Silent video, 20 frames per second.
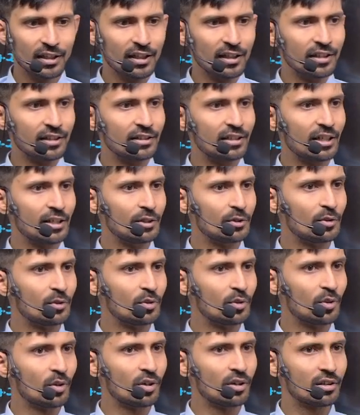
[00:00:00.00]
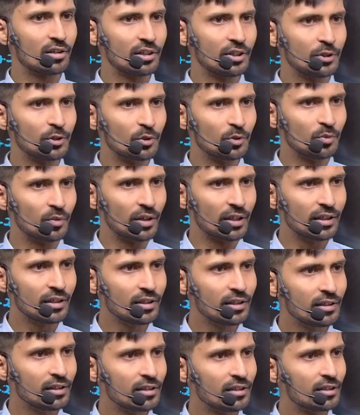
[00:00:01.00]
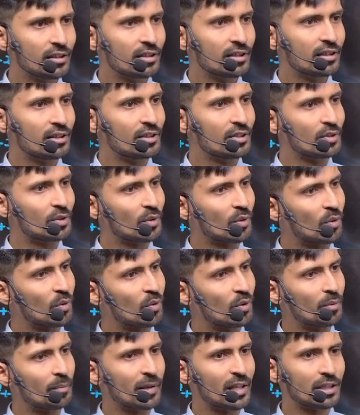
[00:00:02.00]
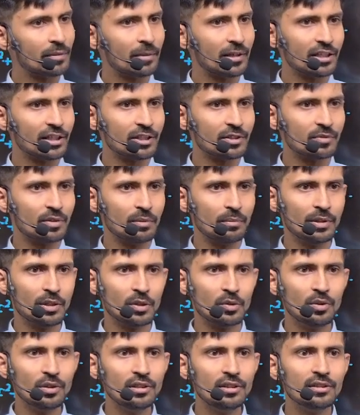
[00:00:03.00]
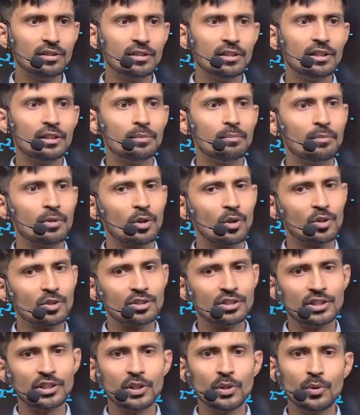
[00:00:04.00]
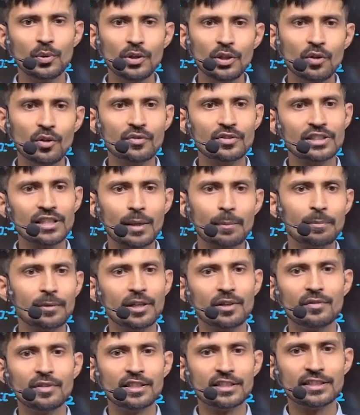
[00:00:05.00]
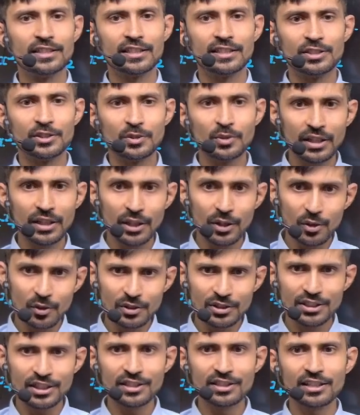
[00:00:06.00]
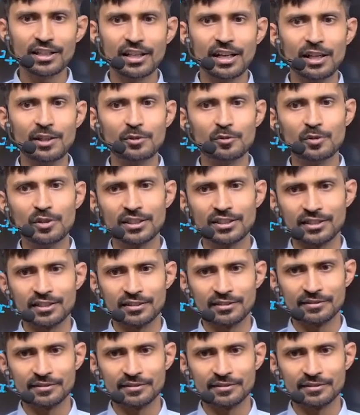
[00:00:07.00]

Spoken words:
then you do not need to worry. Your whole mathematics will be good because theory of chapter will change. You cannot change the calculation.